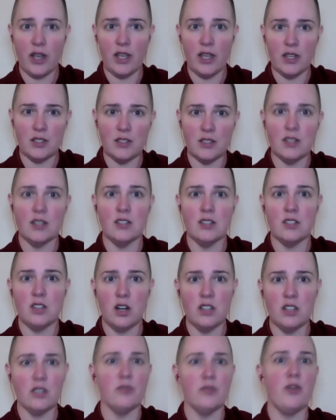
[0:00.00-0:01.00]
it's going to
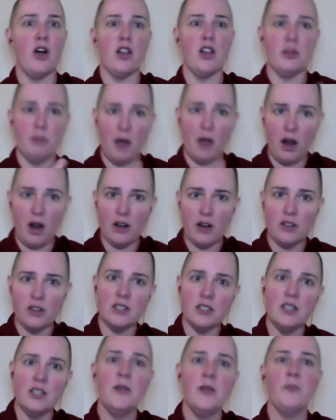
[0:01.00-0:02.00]
start to fall apart
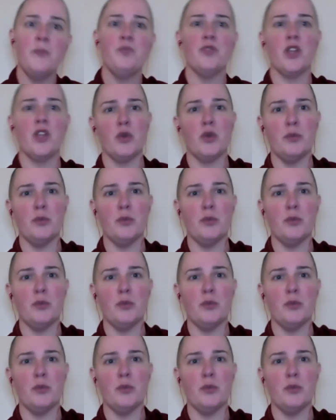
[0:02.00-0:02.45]
there will